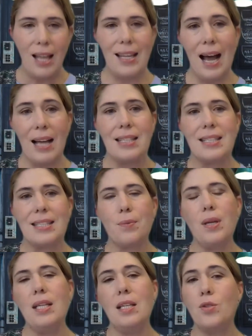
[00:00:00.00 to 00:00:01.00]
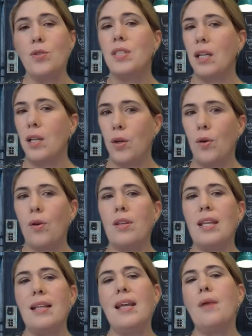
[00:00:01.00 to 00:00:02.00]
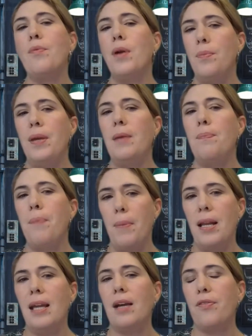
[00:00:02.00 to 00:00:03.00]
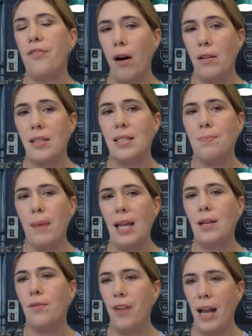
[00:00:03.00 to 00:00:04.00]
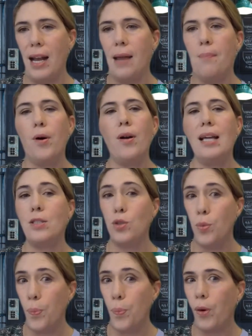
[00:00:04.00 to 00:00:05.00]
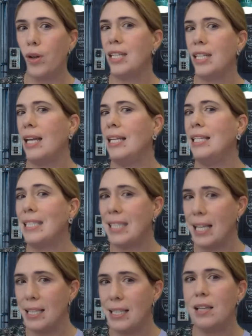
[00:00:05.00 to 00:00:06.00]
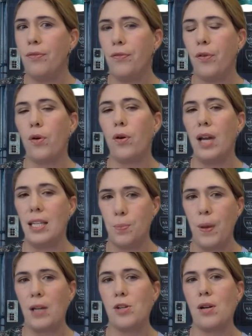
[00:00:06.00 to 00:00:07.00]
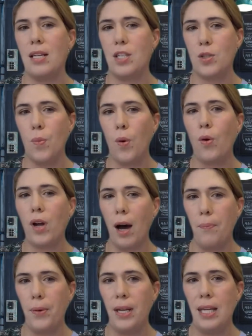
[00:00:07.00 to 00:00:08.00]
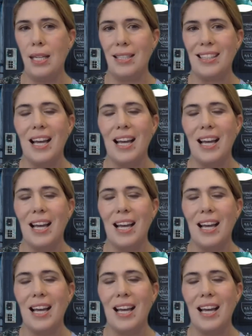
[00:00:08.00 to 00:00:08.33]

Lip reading: That we need to secure that there will be public funds made available and support and incentive for especially small companies.